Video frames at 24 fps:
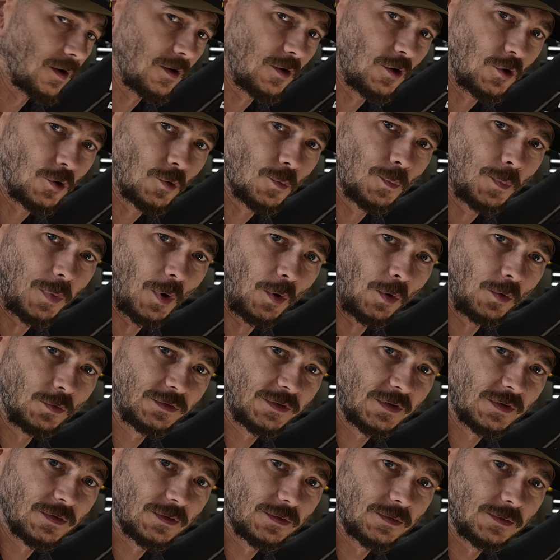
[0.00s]
a new
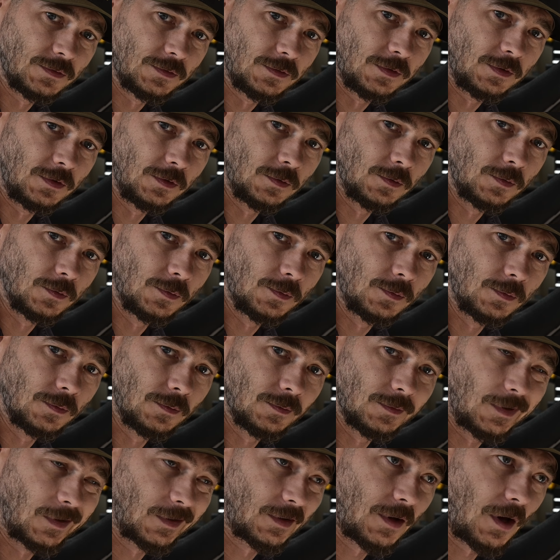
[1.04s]
bolt to
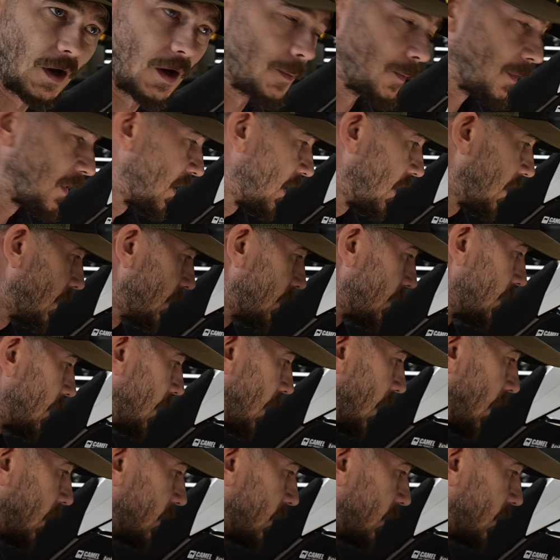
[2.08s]
accommodate the